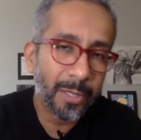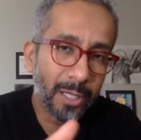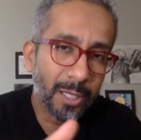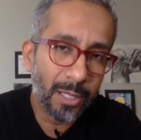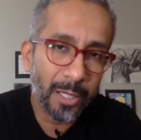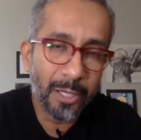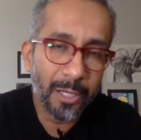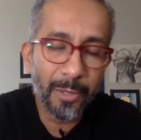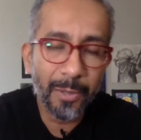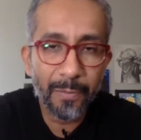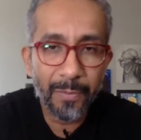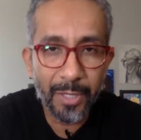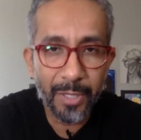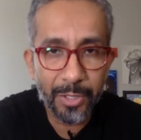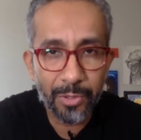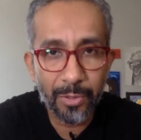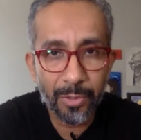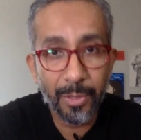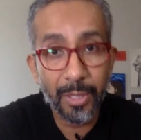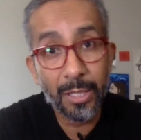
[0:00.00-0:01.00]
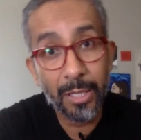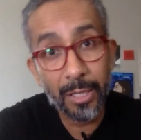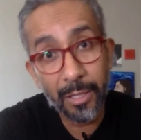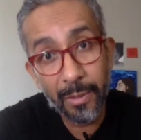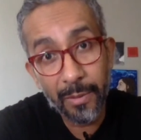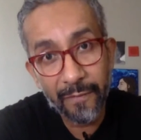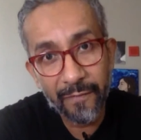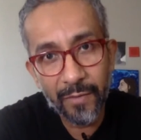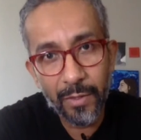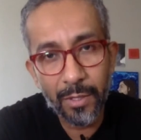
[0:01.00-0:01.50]
They click on the picture, they click
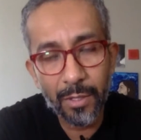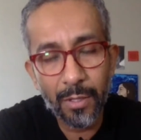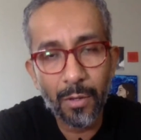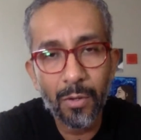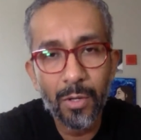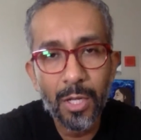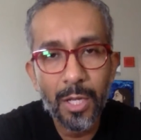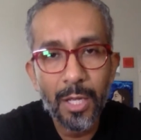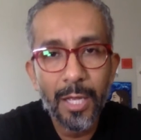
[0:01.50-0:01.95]
on the video,